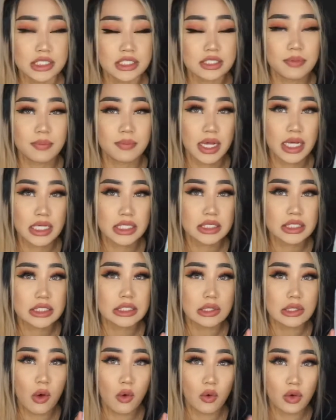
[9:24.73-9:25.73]
the best
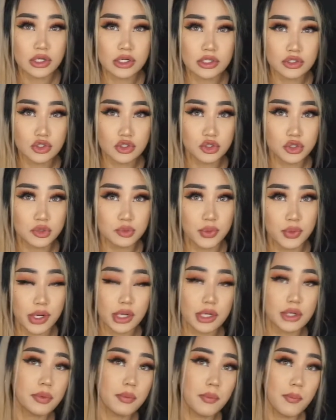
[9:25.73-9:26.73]
coconut juice
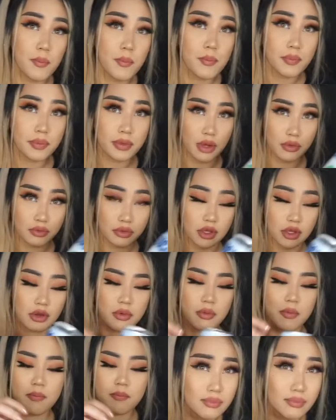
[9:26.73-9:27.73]
brand out there,
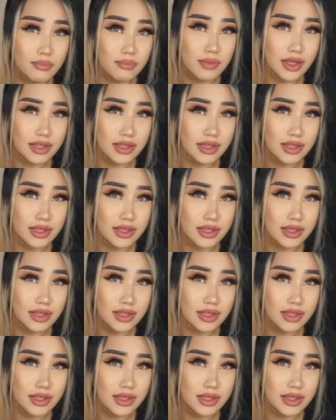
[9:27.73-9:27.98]
I